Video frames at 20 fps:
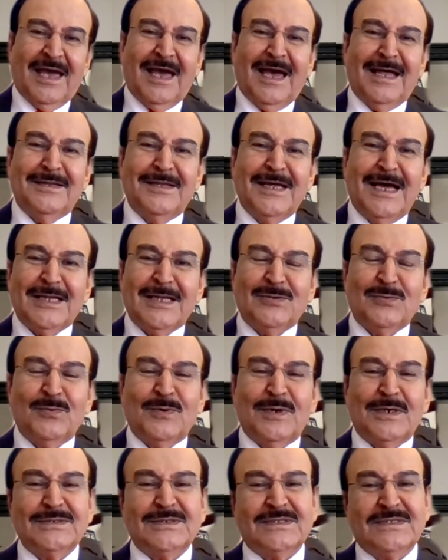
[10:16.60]
And that
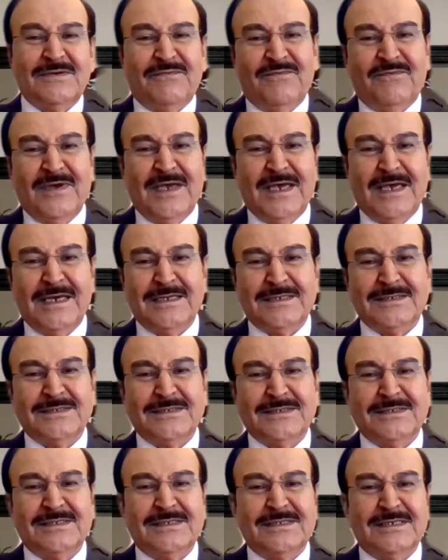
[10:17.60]
was the
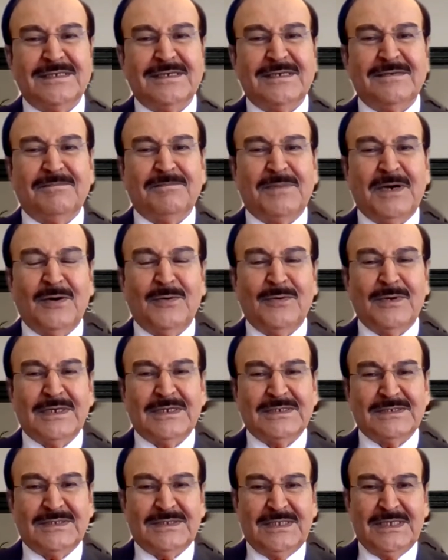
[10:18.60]
first
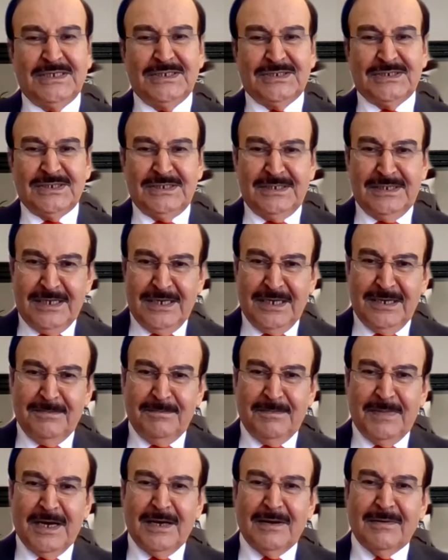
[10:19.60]
power station
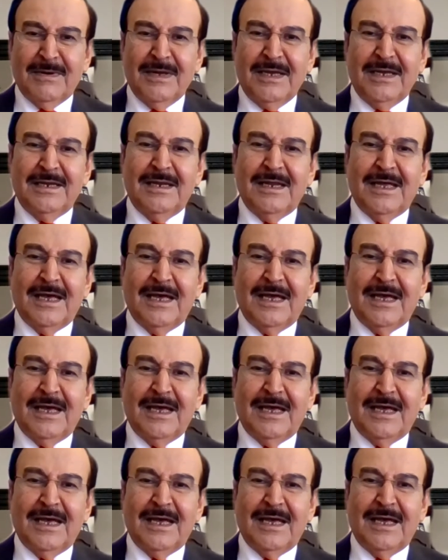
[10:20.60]
in Bahrain and
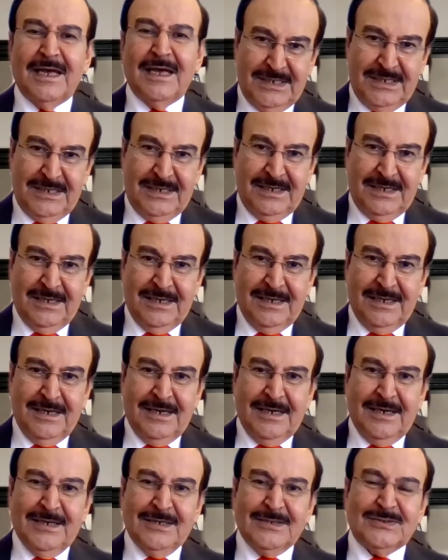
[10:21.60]
in the GCC.
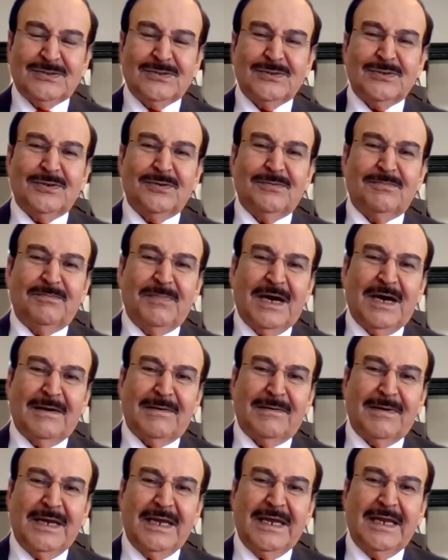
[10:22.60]
So
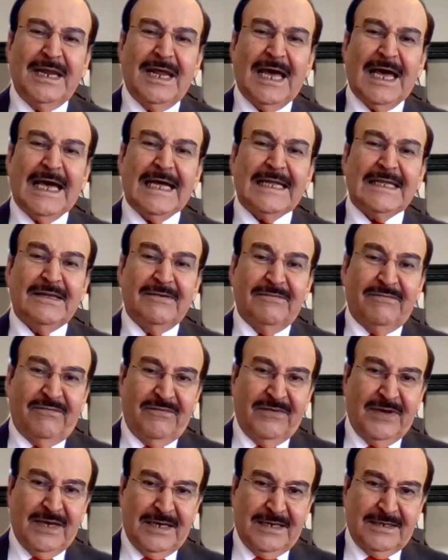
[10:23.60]
Bahrain had a
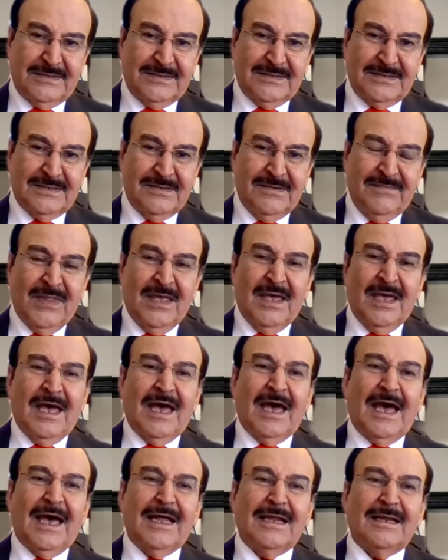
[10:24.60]
first.
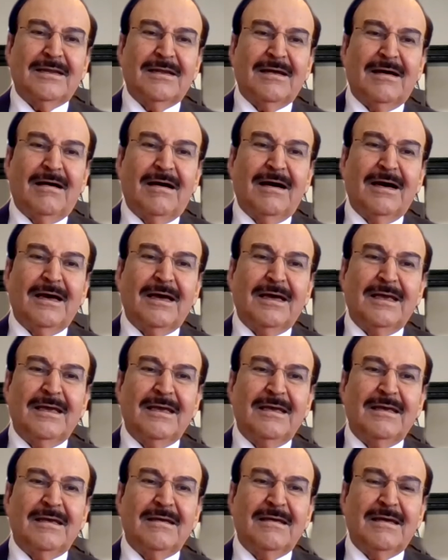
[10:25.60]
And
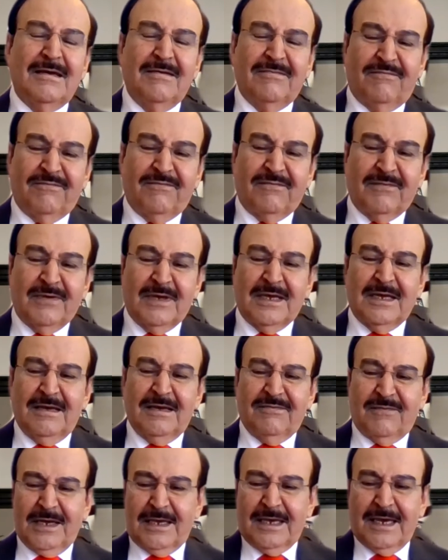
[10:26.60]

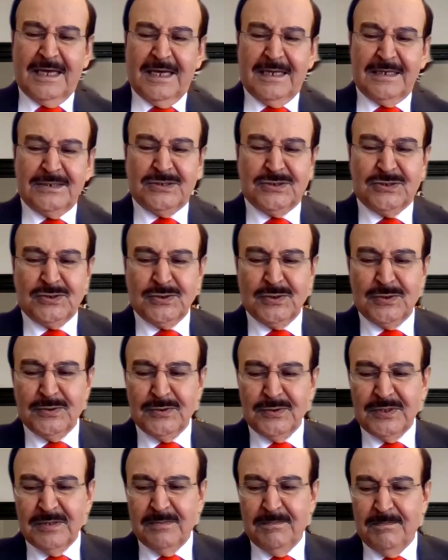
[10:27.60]
if I can
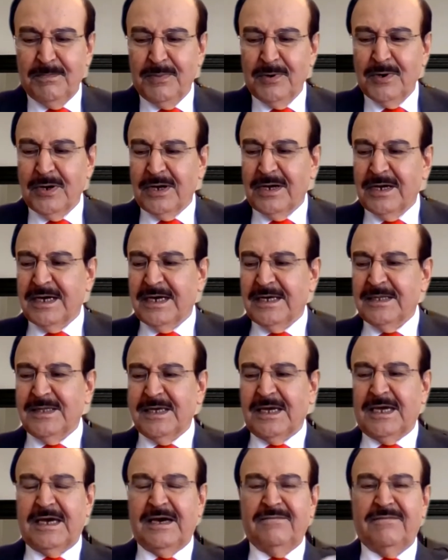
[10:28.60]
show the book, the
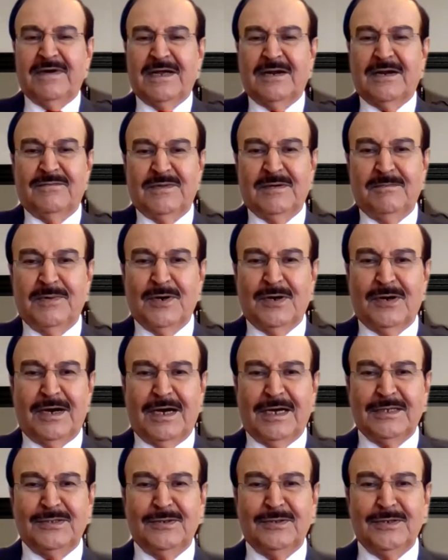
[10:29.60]
cover of the book,
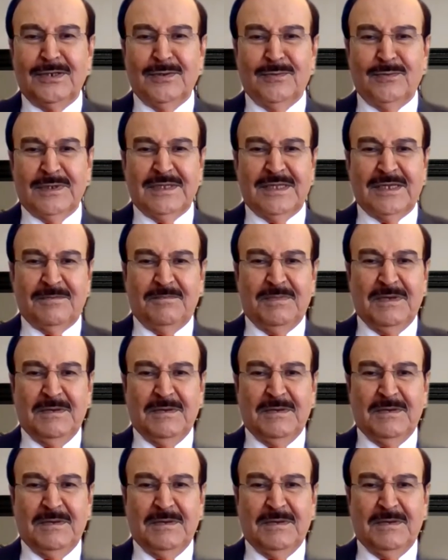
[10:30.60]
I don't know whether